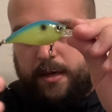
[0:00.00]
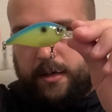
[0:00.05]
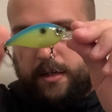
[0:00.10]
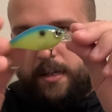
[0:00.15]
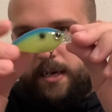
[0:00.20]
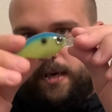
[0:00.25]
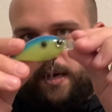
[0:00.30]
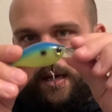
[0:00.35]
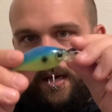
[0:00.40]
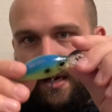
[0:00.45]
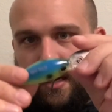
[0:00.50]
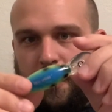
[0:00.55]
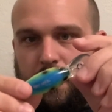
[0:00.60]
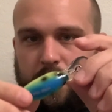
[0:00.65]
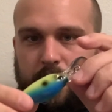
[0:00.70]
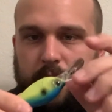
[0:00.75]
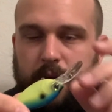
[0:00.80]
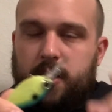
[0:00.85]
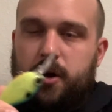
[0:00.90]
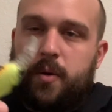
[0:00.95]

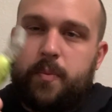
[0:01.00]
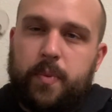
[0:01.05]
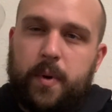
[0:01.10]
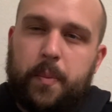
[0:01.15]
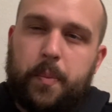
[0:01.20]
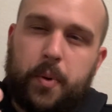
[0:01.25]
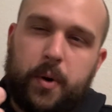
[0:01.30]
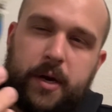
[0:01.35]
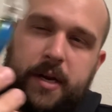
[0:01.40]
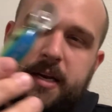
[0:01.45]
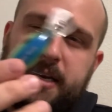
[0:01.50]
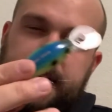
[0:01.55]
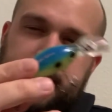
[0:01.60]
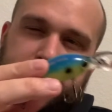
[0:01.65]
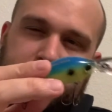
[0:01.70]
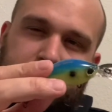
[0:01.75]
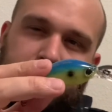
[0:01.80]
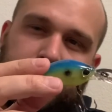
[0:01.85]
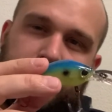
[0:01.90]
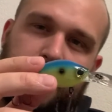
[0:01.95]
and, you know, a pretty
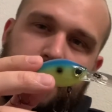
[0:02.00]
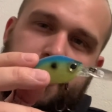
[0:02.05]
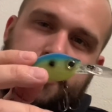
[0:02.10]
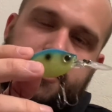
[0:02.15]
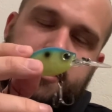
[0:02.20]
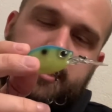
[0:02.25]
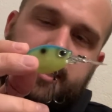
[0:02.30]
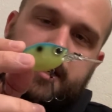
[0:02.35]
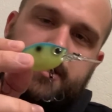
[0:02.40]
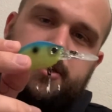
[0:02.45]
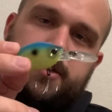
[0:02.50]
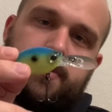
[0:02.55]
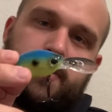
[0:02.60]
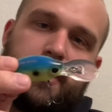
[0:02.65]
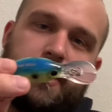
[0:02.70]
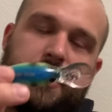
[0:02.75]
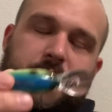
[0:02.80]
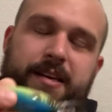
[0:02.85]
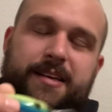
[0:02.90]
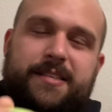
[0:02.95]
decent color selection
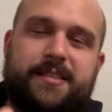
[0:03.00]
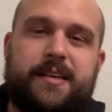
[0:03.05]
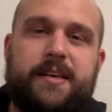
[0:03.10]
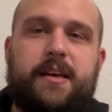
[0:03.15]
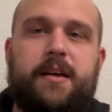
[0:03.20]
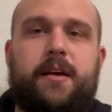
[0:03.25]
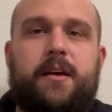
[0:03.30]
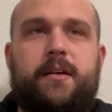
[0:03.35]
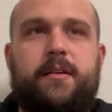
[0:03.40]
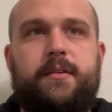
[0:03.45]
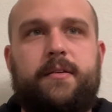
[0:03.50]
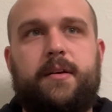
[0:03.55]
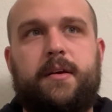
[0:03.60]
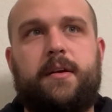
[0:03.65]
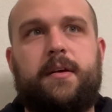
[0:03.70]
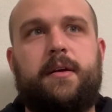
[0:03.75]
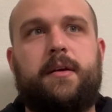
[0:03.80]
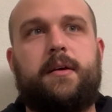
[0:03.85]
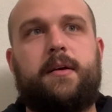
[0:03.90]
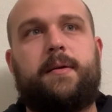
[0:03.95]
with these. Again,
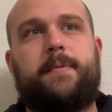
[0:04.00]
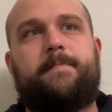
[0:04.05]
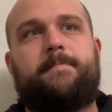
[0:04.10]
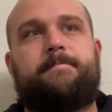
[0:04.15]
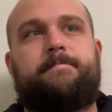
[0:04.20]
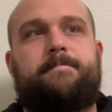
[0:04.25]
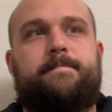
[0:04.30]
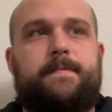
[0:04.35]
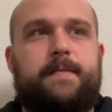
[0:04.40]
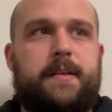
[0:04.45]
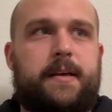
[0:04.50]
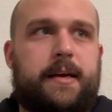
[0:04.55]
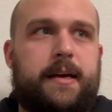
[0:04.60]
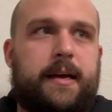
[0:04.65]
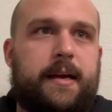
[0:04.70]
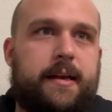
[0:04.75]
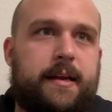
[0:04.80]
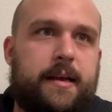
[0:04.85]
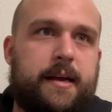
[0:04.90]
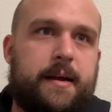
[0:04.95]
I
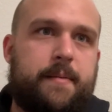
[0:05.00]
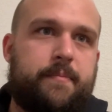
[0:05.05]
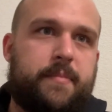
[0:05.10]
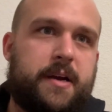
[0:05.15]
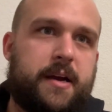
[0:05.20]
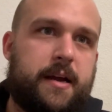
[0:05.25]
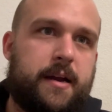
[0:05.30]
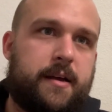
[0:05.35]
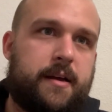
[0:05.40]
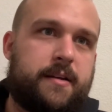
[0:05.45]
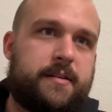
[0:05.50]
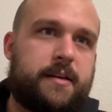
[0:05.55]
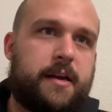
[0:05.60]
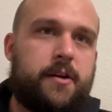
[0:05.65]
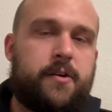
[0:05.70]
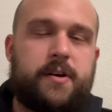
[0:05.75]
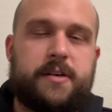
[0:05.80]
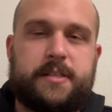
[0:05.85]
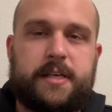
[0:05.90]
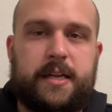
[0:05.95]

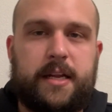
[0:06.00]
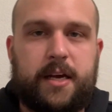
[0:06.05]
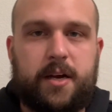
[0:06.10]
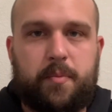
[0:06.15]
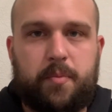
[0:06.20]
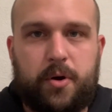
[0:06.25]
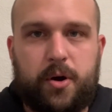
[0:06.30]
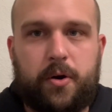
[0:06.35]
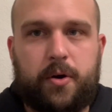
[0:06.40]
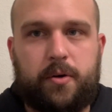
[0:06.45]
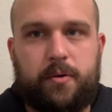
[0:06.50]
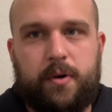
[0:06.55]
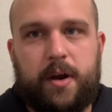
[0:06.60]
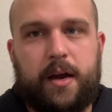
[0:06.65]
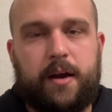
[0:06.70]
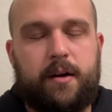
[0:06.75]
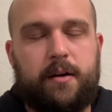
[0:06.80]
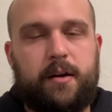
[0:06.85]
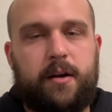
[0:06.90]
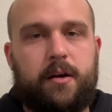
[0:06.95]
know I sound like a broken
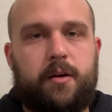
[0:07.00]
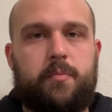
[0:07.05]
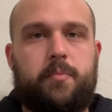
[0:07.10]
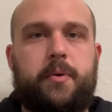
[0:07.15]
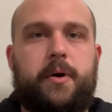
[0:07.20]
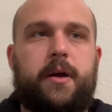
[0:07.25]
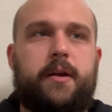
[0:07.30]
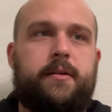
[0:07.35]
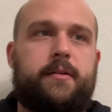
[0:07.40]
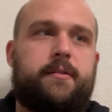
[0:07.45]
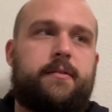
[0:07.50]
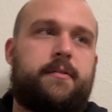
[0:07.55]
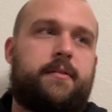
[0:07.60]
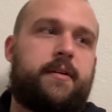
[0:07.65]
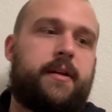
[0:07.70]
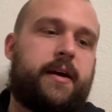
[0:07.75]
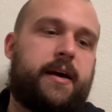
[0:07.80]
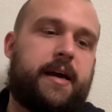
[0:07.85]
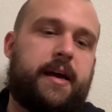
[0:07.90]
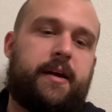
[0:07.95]
record here, but
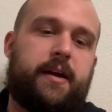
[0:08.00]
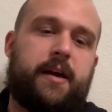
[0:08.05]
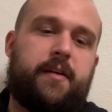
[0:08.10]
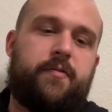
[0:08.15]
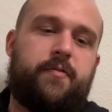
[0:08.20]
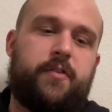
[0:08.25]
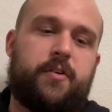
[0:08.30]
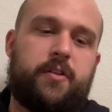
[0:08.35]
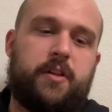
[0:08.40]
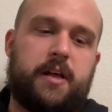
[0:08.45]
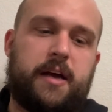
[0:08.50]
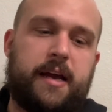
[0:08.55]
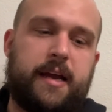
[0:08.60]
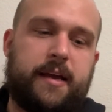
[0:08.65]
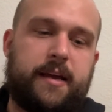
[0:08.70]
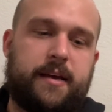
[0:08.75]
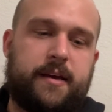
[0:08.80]
I feel like